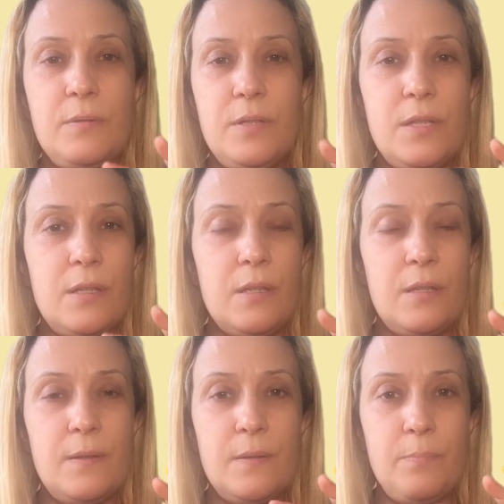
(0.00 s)

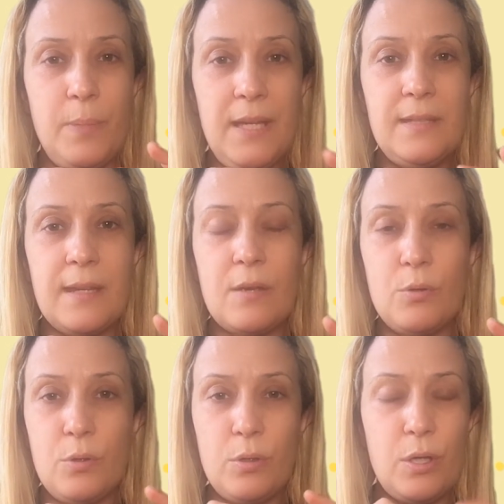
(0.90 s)
the paint
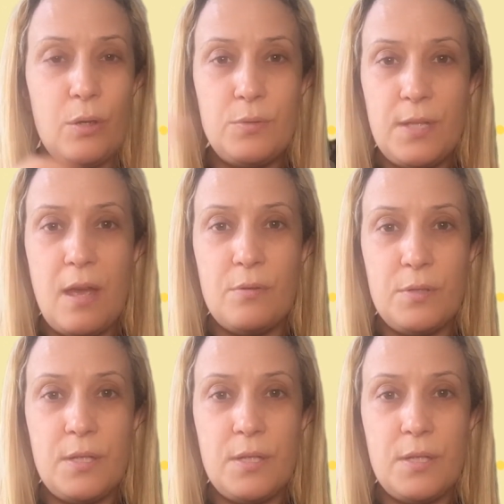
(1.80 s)
goes out.